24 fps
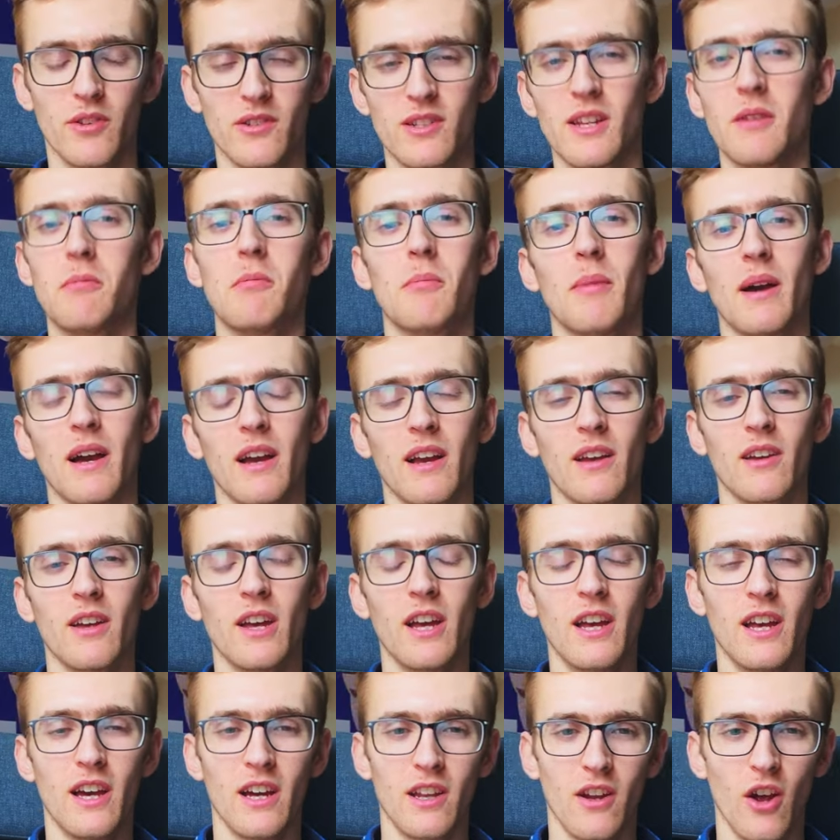sleeping bag
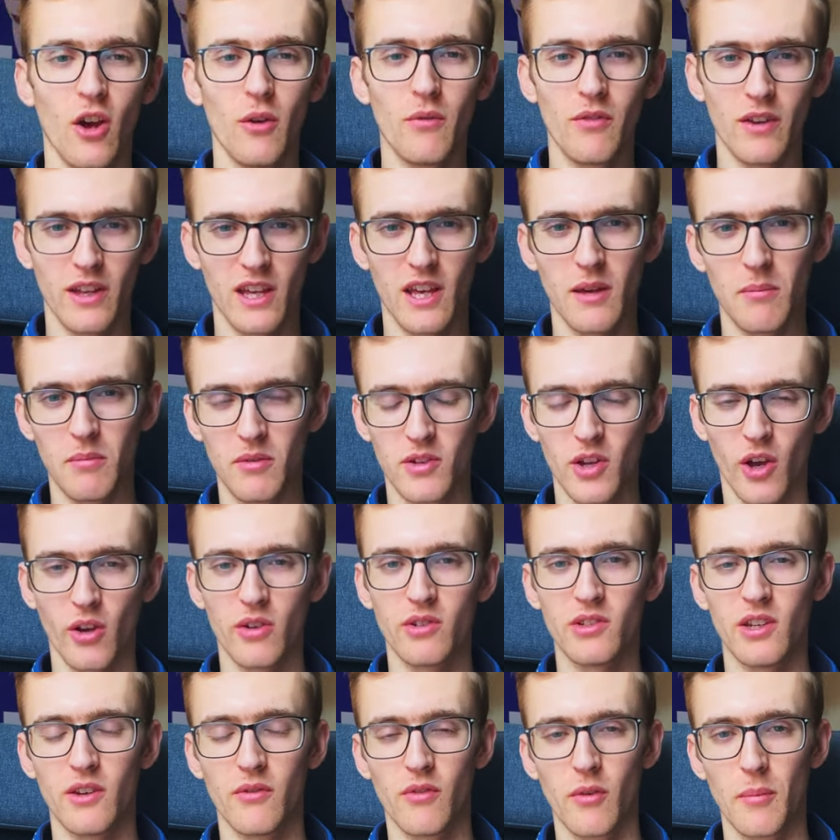and hopefully keep you
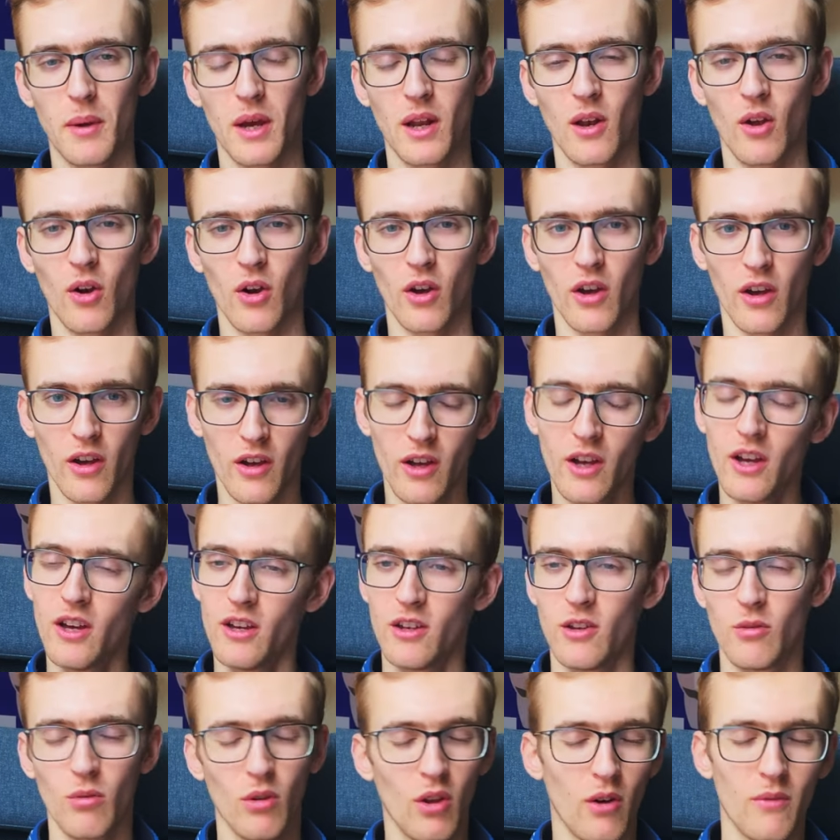toasty for a bit longer.
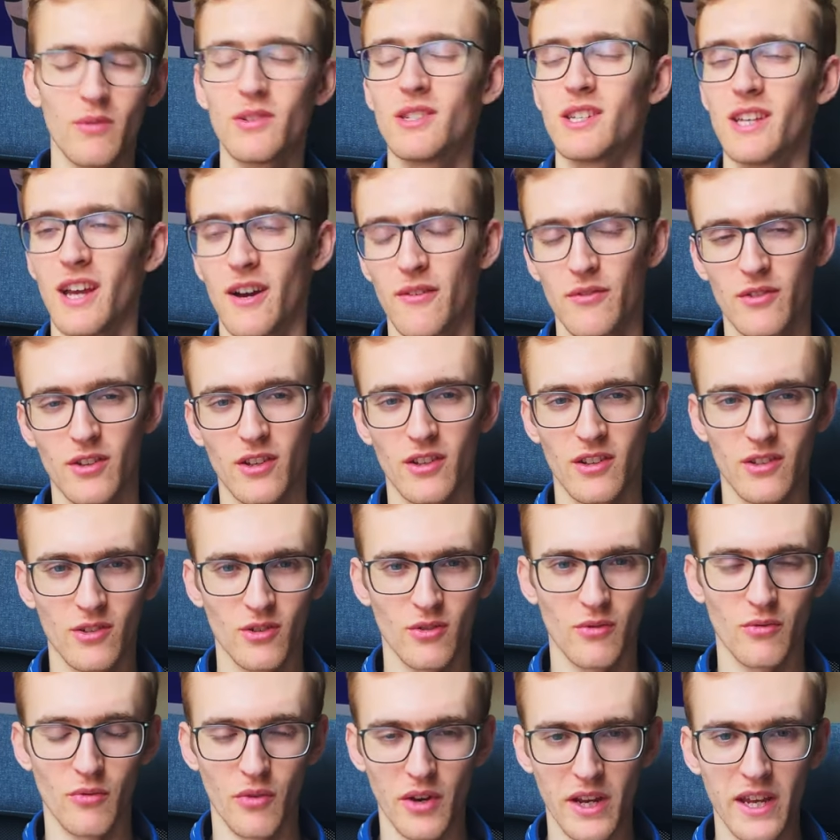You will obviously have to sort
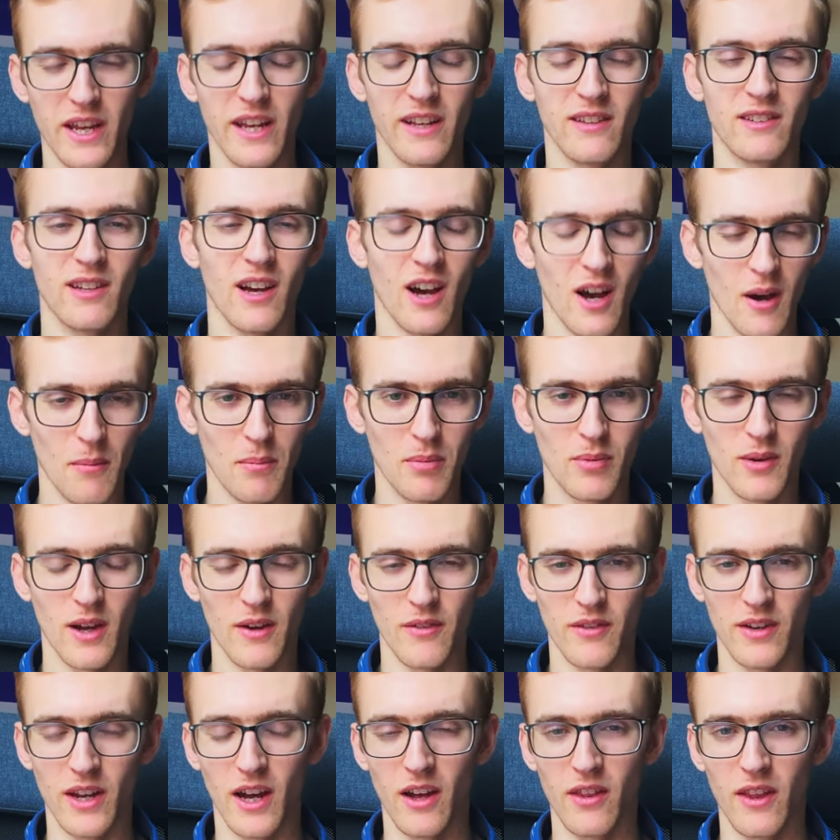of reheat it up
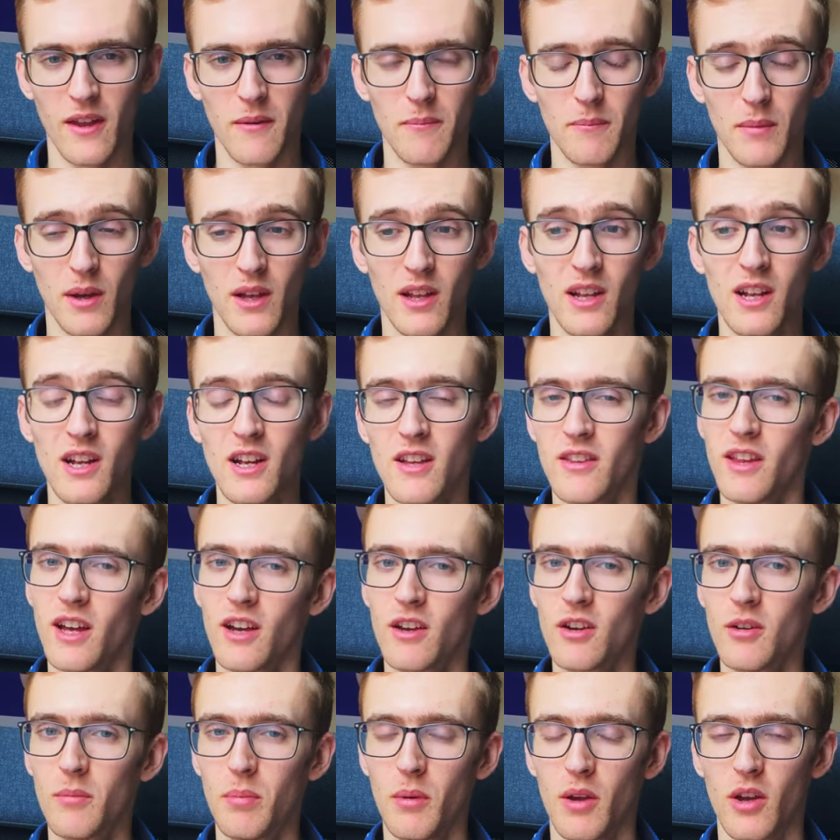every now and then, but that
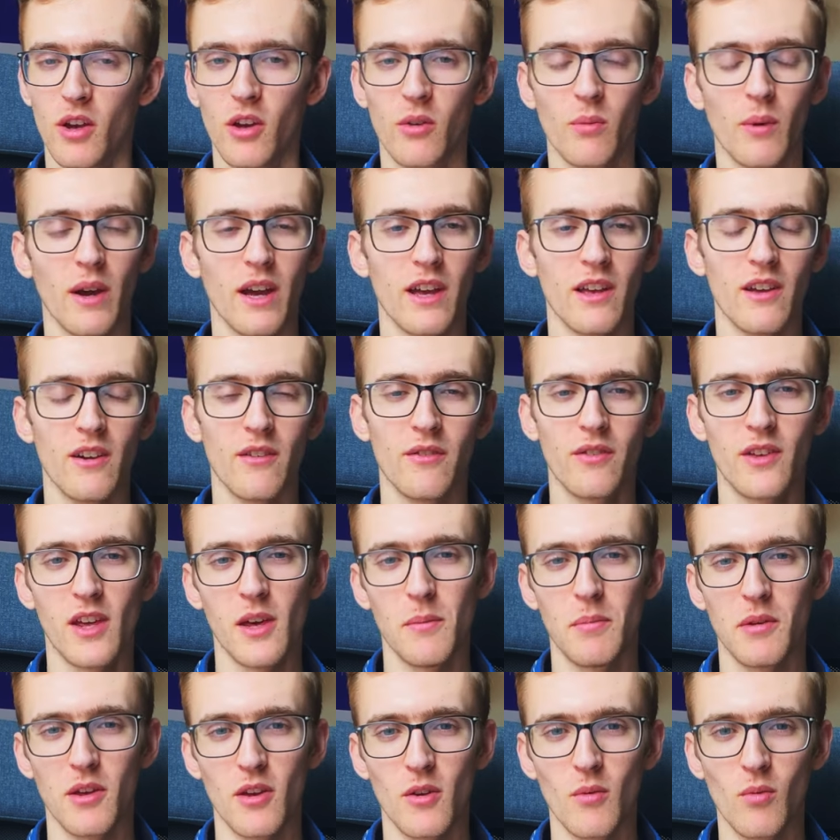could be a good way of
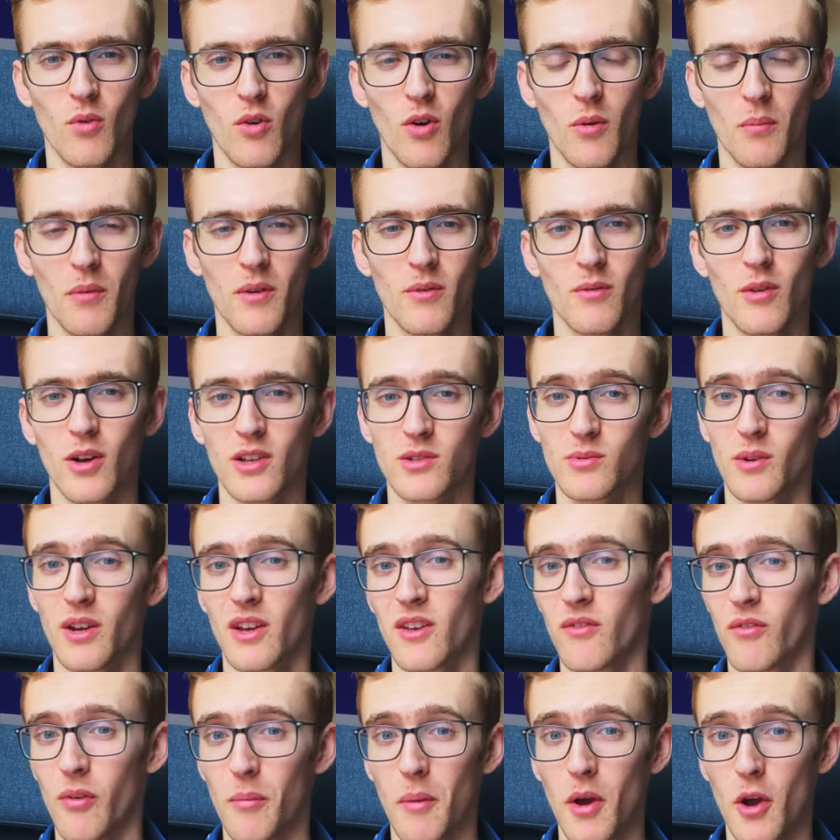keeping you warm whilst working
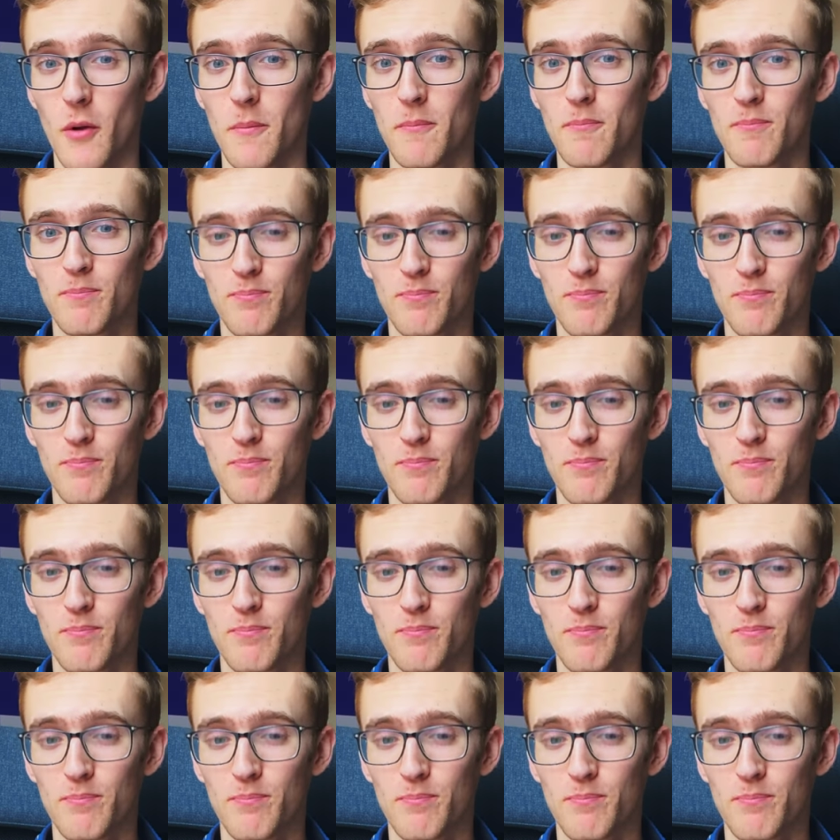from home.